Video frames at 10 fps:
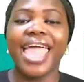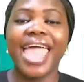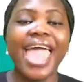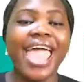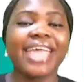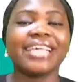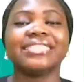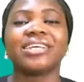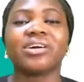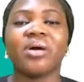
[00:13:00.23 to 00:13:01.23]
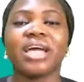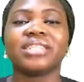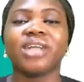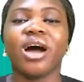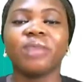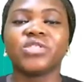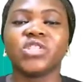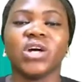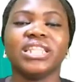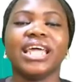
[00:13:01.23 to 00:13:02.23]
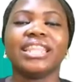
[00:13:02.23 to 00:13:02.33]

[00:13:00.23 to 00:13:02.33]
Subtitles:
A is the correct option.